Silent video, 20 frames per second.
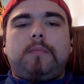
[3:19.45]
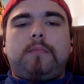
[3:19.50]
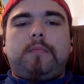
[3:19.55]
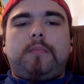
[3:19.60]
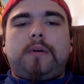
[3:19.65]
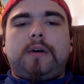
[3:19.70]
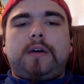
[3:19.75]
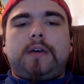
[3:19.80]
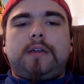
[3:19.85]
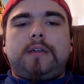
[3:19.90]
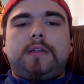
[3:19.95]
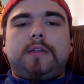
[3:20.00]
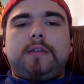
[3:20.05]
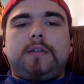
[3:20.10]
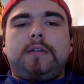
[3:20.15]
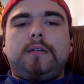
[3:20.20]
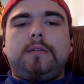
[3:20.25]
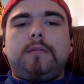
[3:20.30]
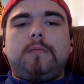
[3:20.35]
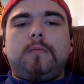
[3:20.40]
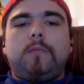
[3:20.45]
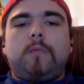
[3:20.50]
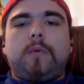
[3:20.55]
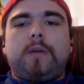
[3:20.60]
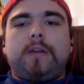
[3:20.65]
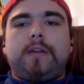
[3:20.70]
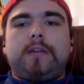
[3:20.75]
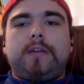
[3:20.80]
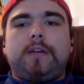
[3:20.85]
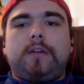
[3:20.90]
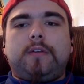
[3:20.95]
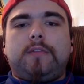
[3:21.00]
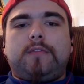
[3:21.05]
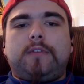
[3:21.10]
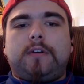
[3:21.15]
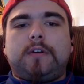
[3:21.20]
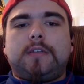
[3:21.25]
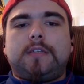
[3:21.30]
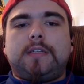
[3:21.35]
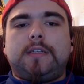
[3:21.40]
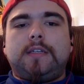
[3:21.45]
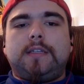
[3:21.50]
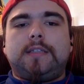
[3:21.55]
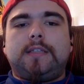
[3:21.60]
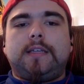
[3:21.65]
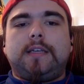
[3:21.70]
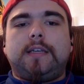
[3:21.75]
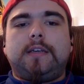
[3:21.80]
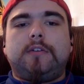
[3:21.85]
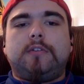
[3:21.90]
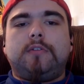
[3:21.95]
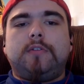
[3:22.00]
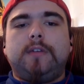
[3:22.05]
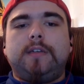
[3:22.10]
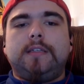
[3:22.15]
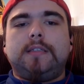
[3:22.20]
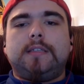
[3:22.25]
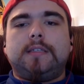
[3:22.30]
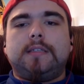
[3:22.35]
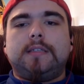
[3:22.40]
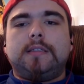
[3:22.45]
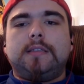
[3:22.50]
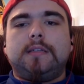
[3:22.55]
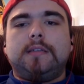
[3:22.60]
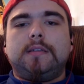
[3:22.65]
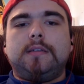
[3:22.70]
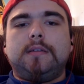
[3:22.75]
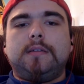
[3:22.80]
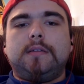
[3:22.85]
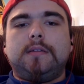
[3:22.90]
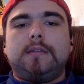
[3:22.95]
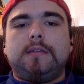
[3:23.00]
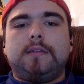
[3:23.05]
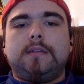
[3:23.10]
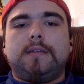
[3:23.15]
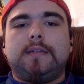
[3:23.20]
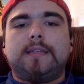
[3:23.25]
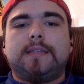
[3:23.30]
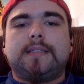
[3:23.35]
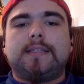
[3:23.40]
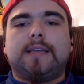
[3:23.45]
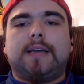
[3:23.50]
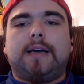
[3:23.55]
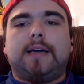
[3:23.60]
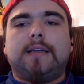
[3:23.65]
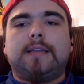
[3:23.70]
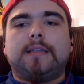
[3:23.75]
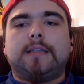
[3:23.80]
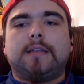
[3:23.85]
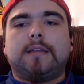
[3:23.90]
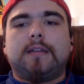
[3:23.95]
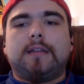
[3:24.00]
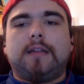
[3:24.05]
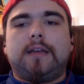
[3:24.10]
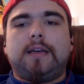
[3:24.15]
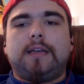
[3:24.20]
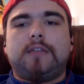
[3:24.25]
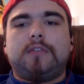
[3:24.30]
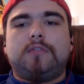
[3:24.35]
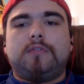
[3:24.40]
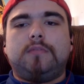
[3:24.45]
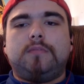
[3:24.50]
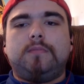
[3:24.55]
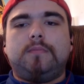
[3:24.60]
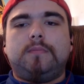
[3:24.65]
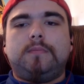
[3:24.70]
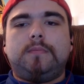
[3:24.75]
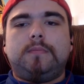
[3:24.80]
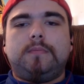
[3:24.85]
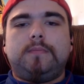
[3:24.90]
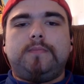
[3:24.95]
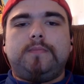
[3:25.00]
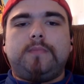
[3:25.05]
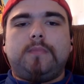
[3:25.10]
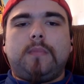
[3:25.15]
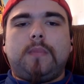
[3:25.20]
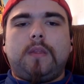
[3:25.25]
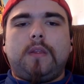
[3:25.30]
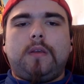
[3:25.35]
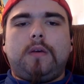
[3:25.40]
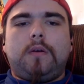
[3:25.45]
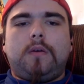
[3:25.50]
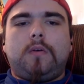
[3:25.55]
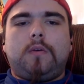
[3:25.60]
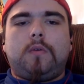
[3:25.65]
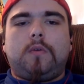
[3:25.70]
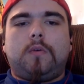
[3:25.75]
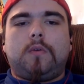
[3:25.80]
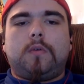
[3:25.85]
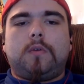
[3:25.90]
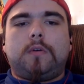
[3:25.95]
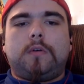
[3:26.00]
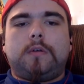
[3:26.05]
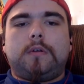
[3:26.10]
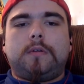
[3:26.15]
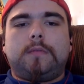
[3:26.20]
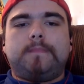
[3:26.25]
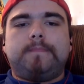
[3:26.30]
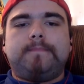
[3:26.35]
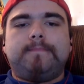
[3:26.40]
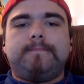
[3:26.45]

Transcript: but when universities increase the size of the classroom or